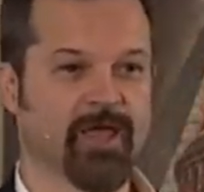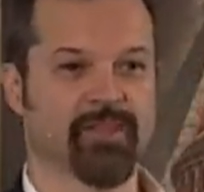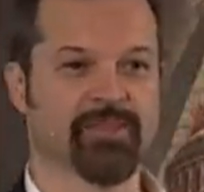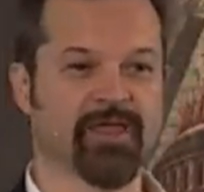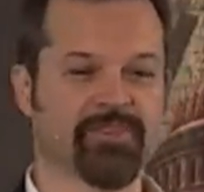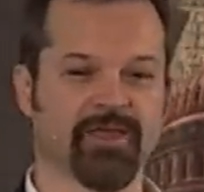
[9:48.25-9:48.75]

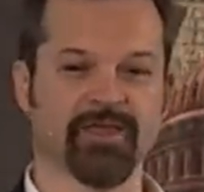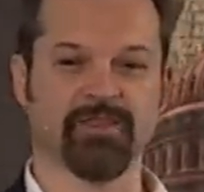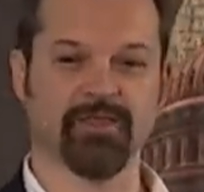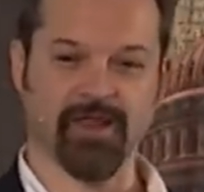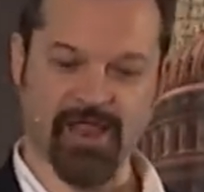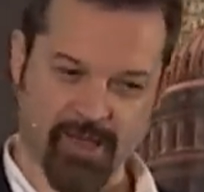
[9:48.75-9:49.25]
They think
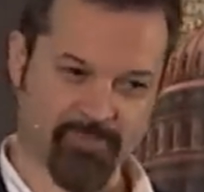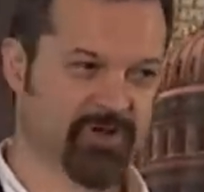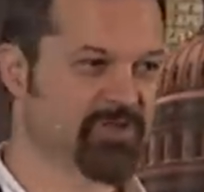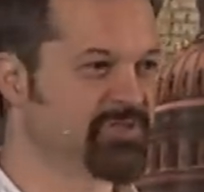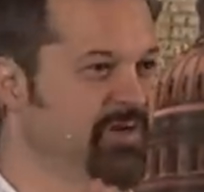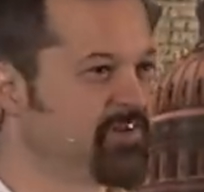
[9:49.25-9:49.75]
that it happened
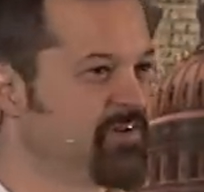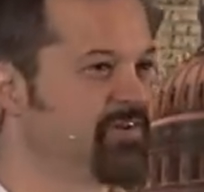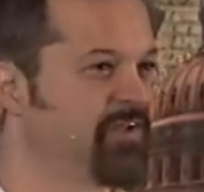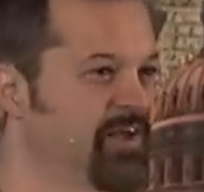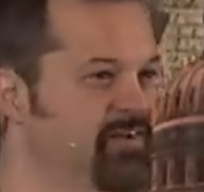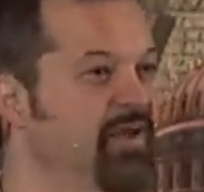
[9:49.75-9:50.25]
in Genesis
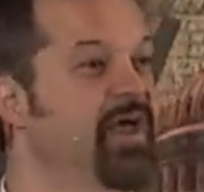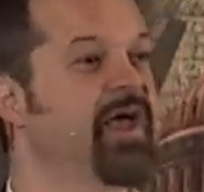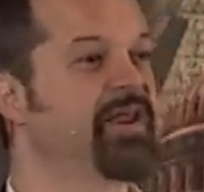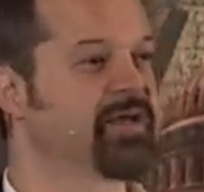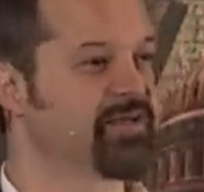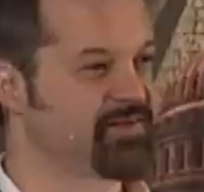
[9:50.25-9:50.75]
six,
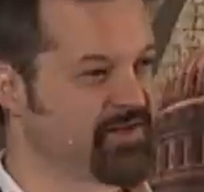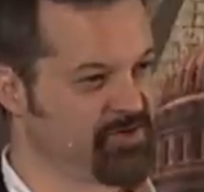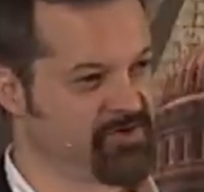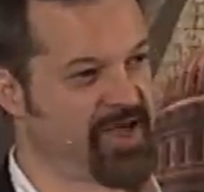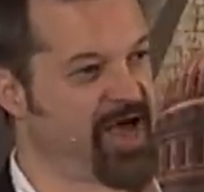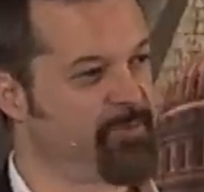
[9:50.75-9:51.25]
and it
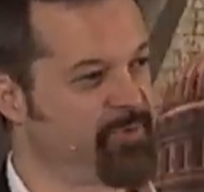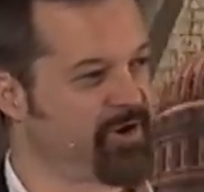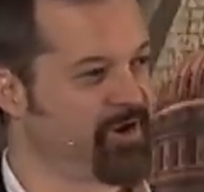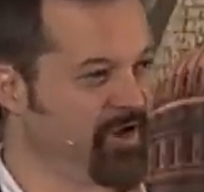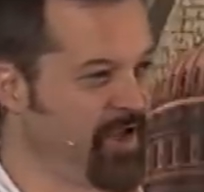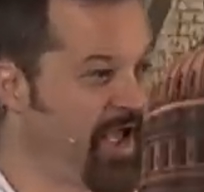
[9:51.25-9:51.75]
continued to
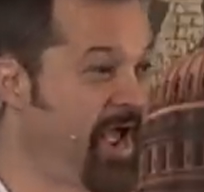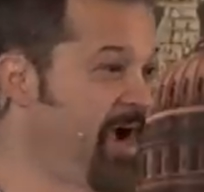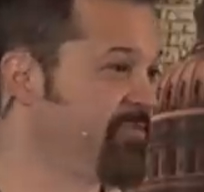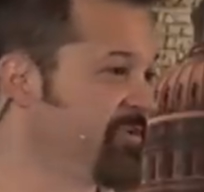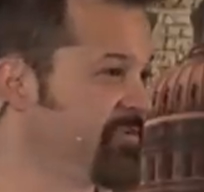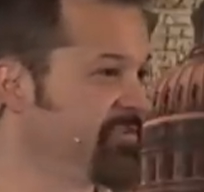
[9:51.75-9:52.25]
happen
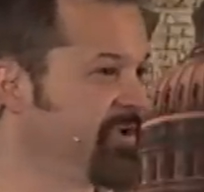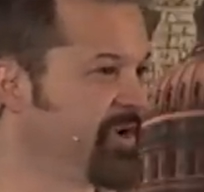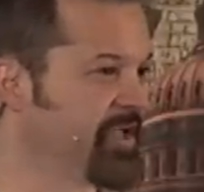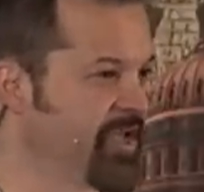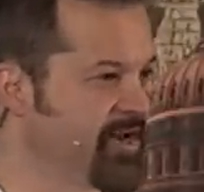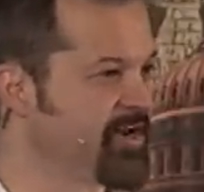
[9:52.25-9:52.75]
after the flood
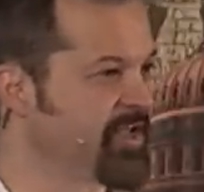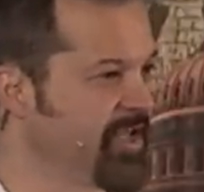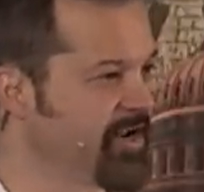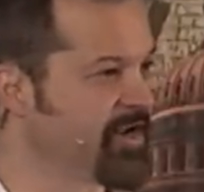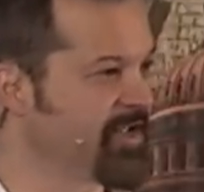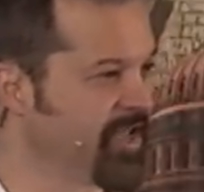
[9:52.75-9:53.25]
again and
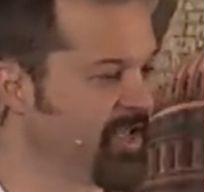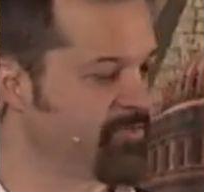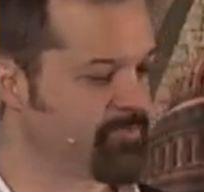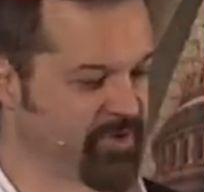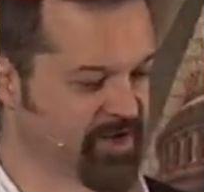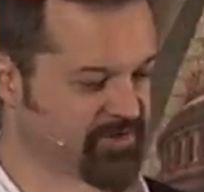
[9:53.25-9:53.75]
again and again,
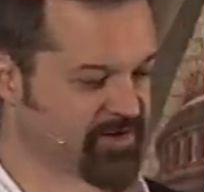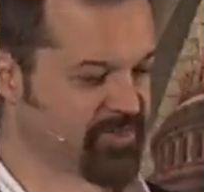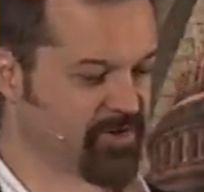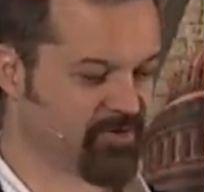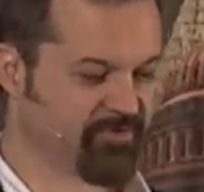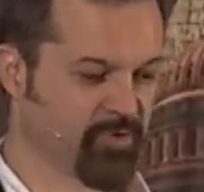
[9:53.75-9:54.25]
based on
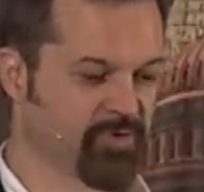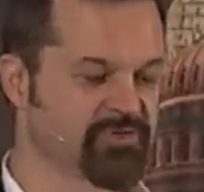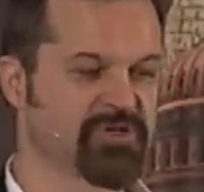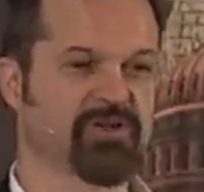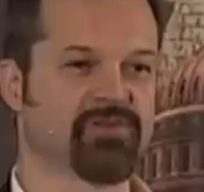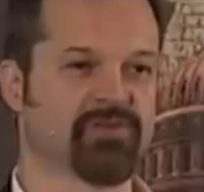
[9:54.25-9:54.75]
their view of
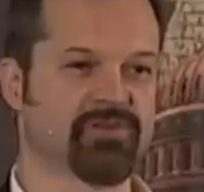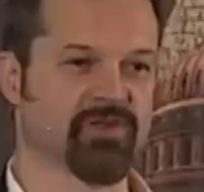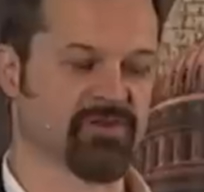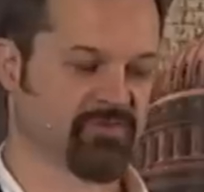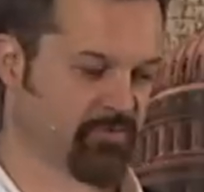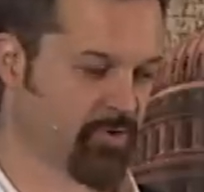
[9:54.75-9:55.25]
Genesis
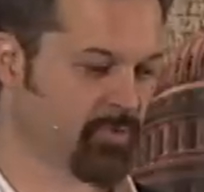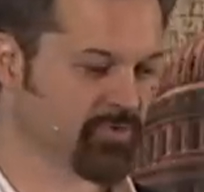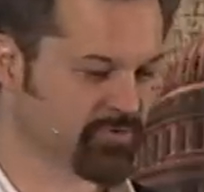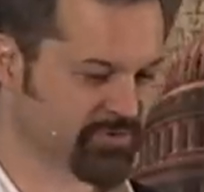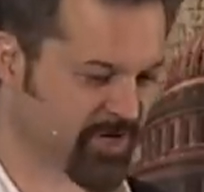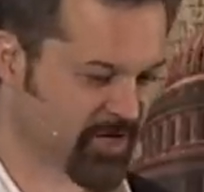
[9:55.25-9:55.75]
six four, which
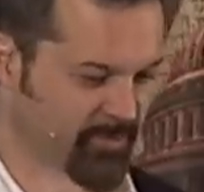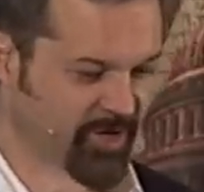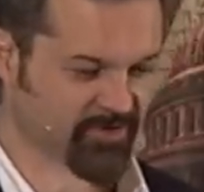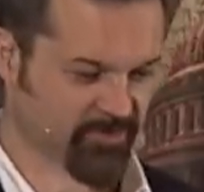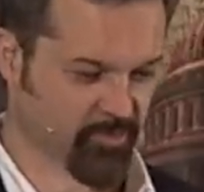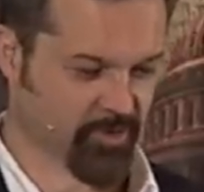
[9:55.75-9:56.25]
we'll talk
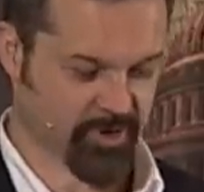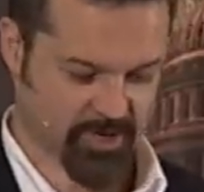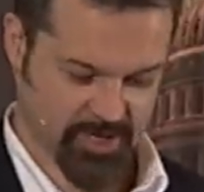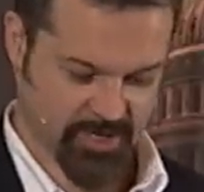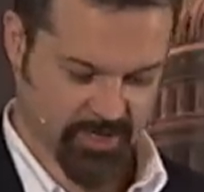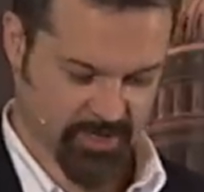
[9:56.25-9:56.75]
about some more
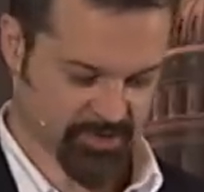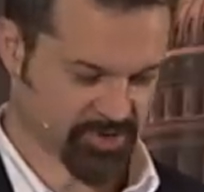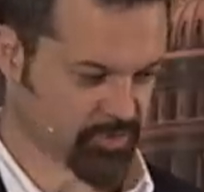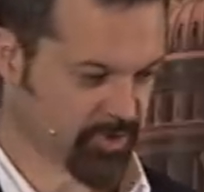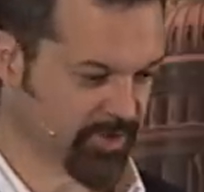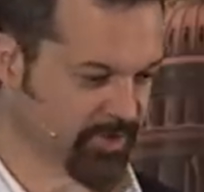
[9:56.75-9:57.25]
uh,
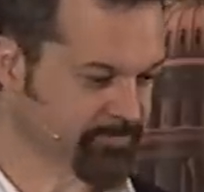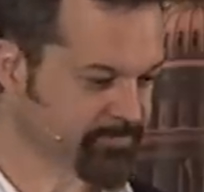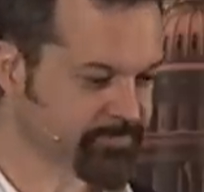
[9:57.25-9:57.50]
shortly.